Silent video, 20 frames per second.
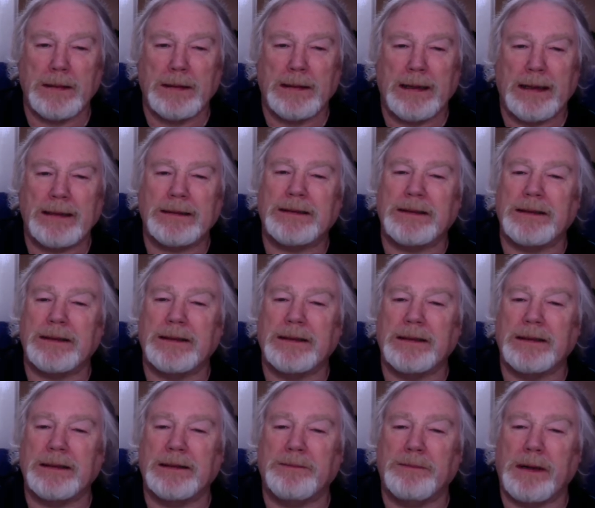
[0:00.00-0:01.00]
It's in
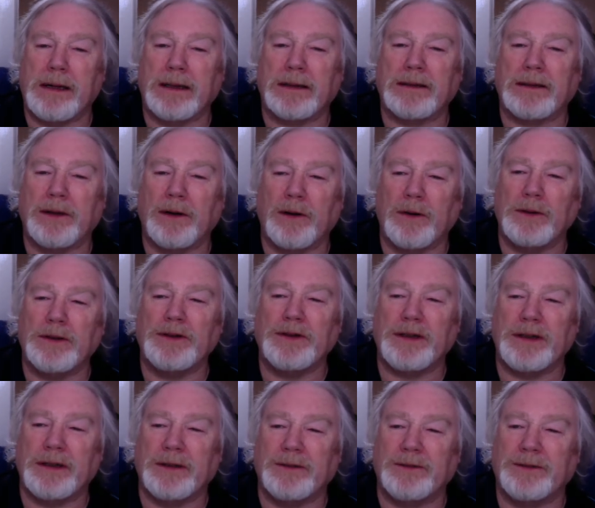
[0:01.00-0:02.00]
the
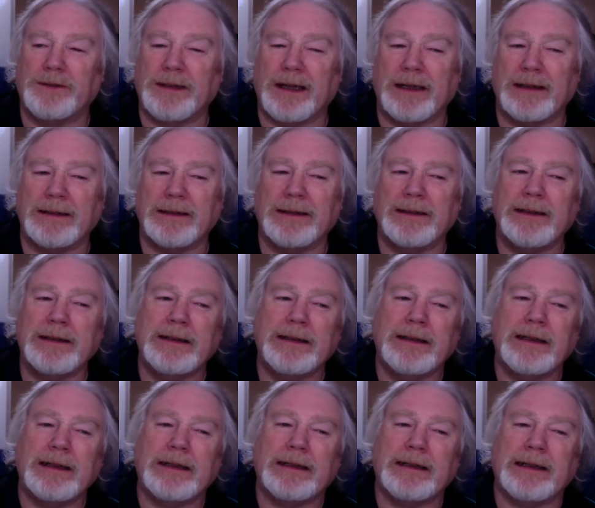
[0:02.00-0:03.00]
Martyrology of Tallaght
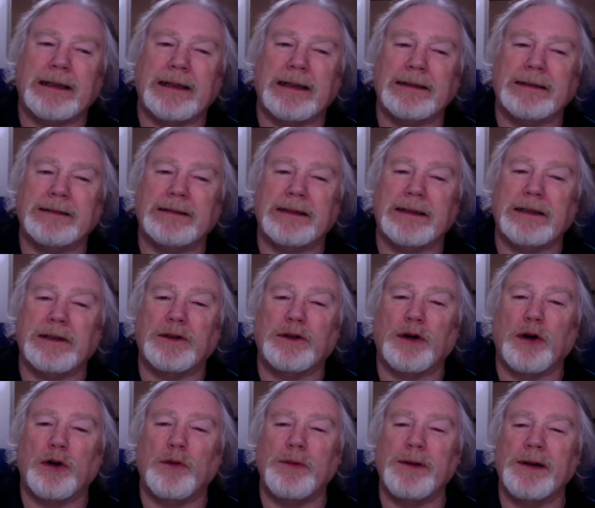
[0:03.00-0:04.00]
that Saint
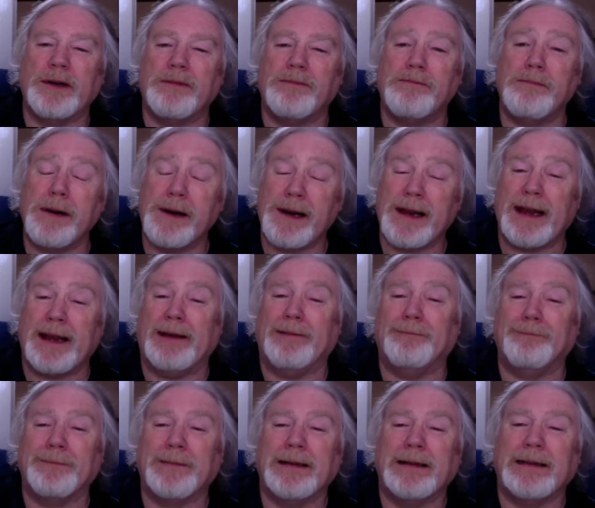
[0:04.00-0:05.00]
Colman of Murray
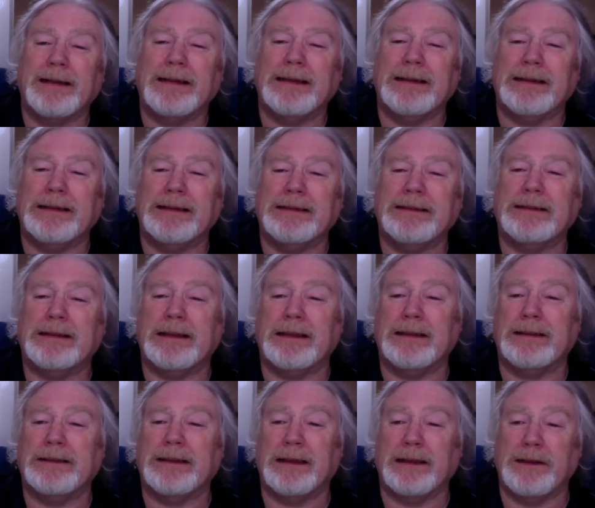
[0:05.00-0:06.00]
is
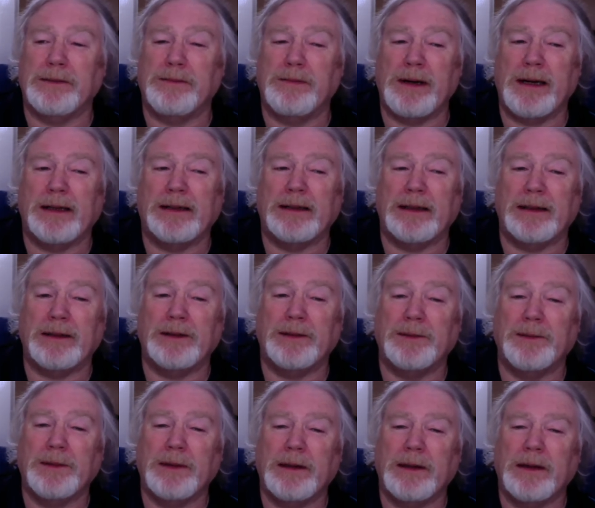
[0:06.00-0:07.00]
celebrated,
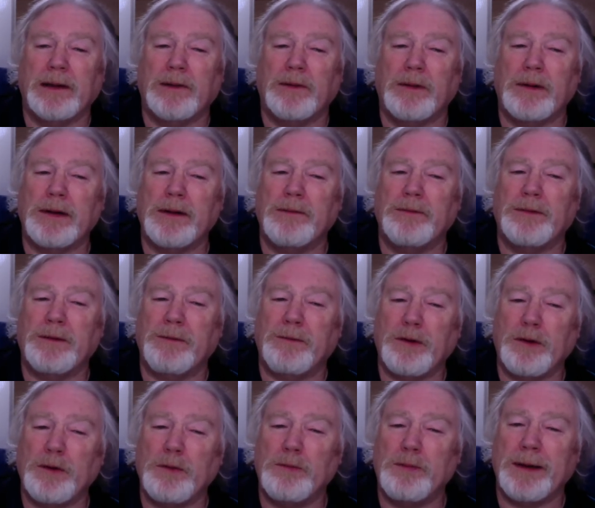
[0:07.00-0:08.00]
one of the
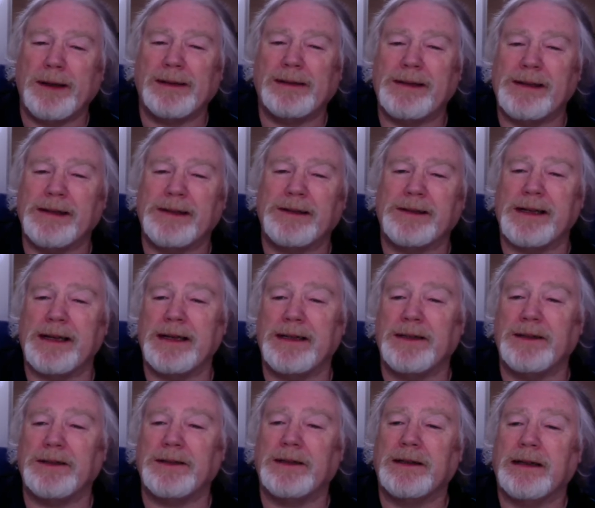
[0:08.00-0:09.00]
few Pictish
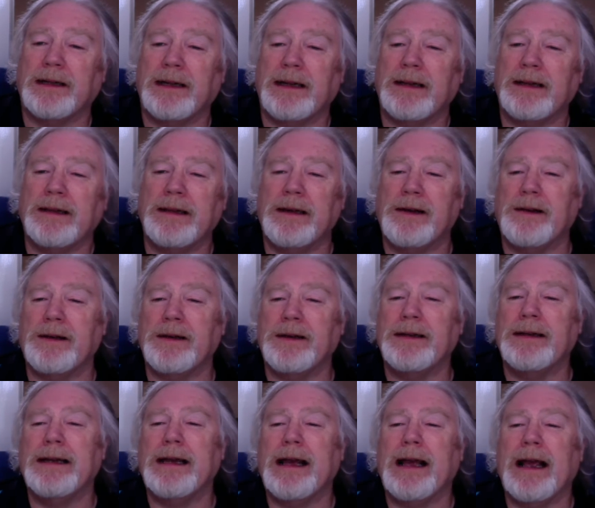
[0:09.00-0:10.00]
saints
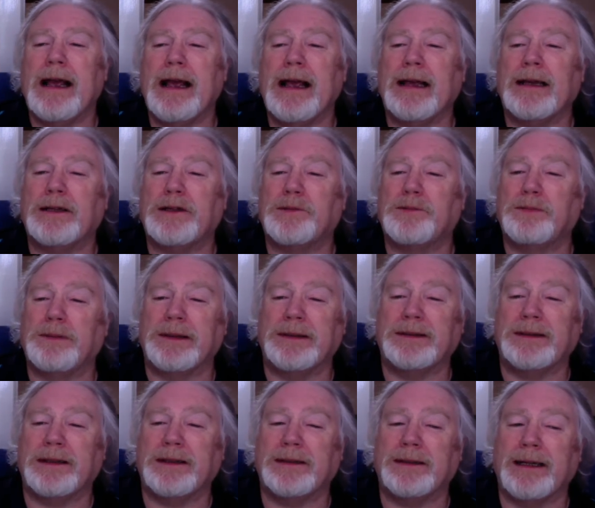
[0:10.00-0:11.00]
therein
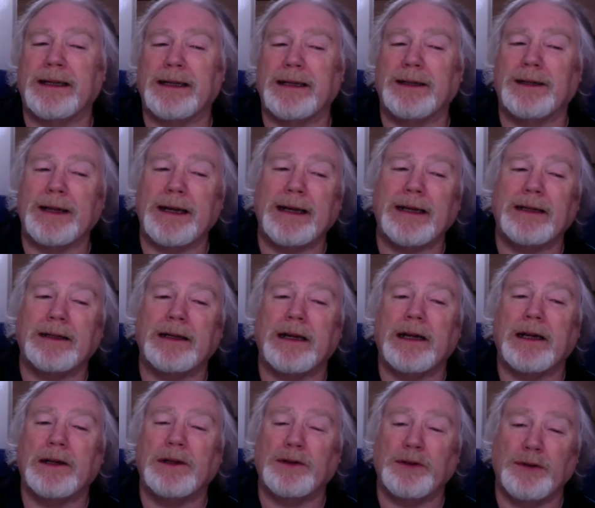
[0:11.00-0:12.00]
explicitly linked
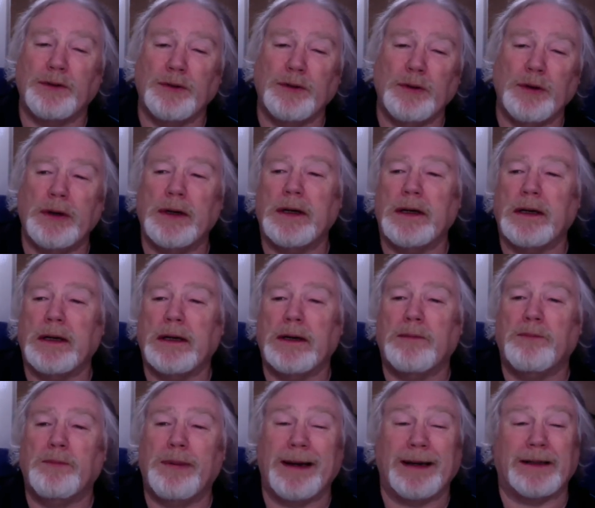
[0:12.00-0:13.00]
to
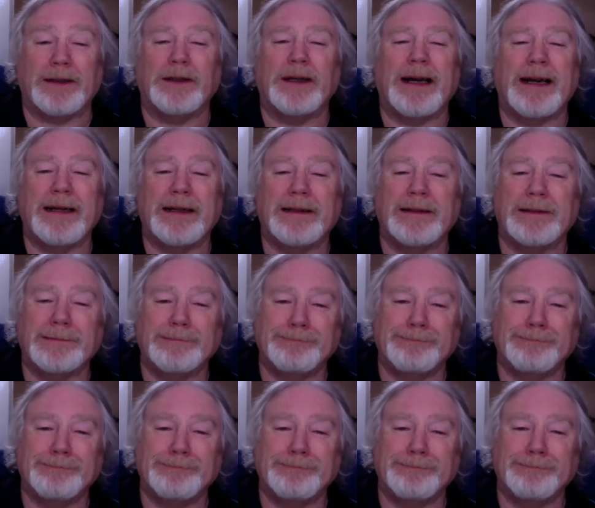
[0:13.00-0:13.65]
Pictland.